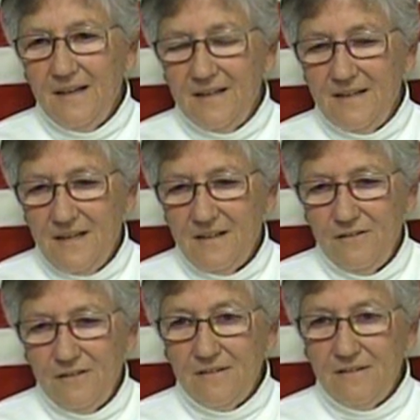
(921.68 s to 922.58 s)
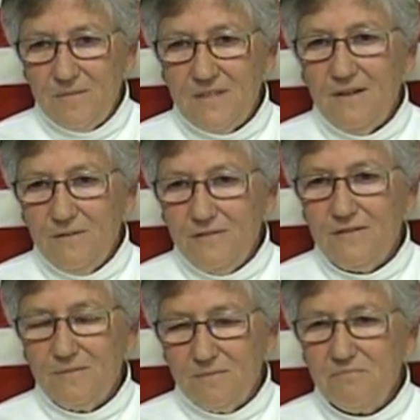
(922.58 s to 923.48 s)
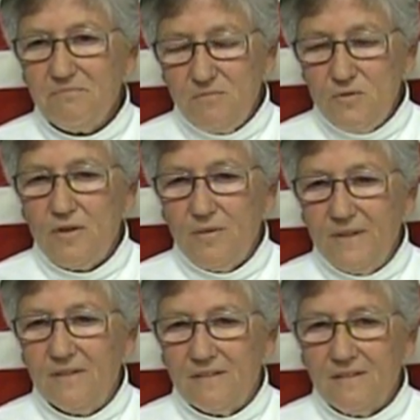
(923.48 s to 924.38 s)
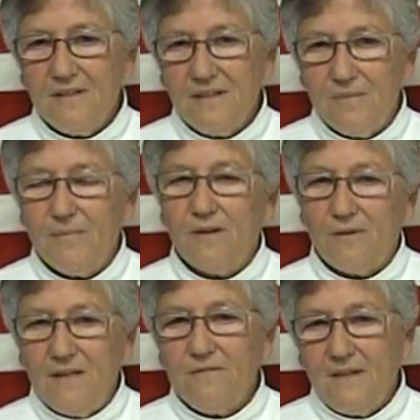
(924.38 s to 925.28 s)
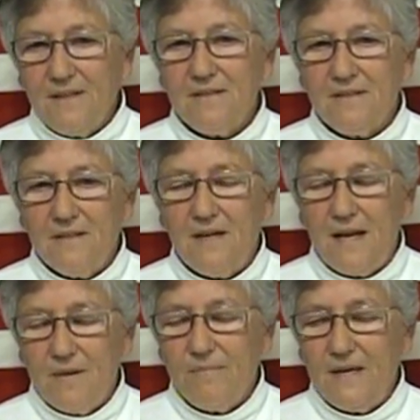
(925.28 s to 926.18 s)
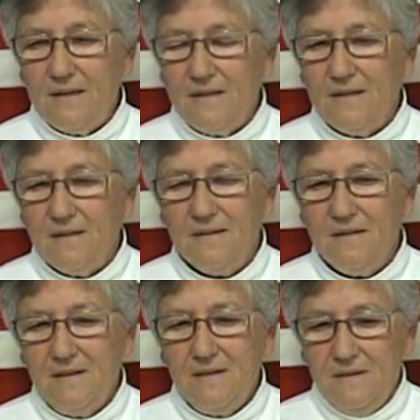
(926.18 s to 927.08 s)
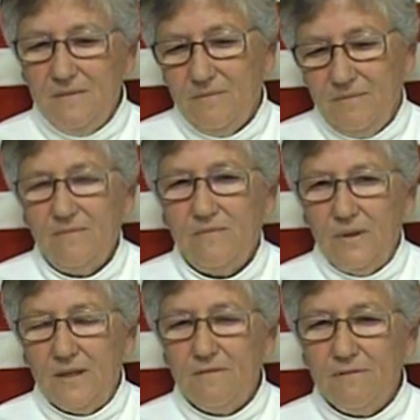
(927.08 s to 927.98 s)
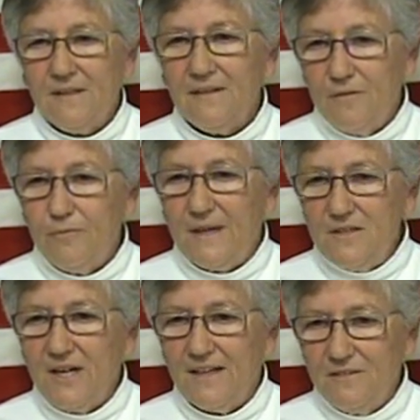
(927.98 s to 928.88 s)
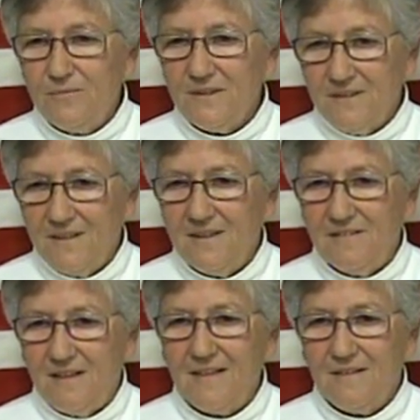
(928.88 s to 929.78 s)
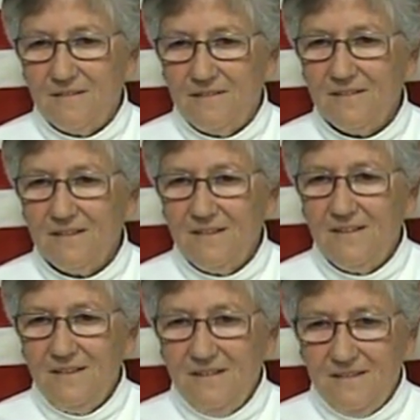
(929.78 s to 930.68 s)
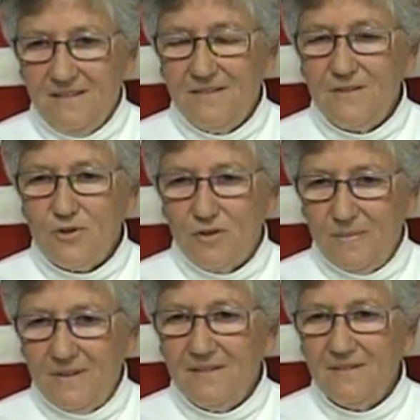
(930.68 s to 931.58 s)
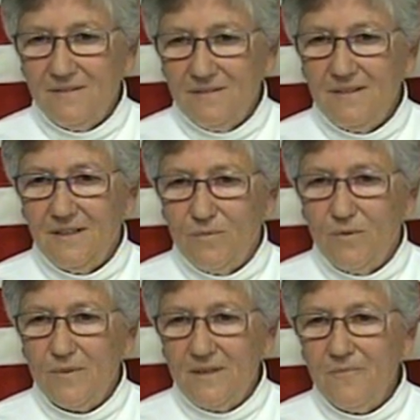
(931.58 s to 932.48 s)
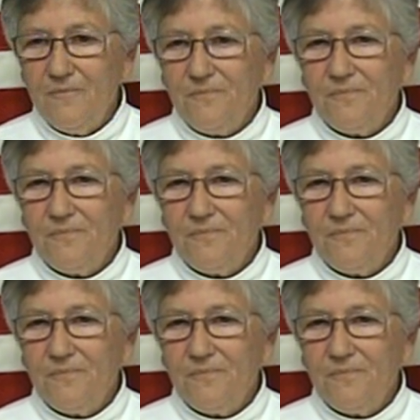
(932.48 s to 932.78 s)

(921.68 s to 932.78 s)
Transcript: And they considered themselves Germans. And my grandfather had by, uh, well, he fell in love by chance with a titled uh, German young woman.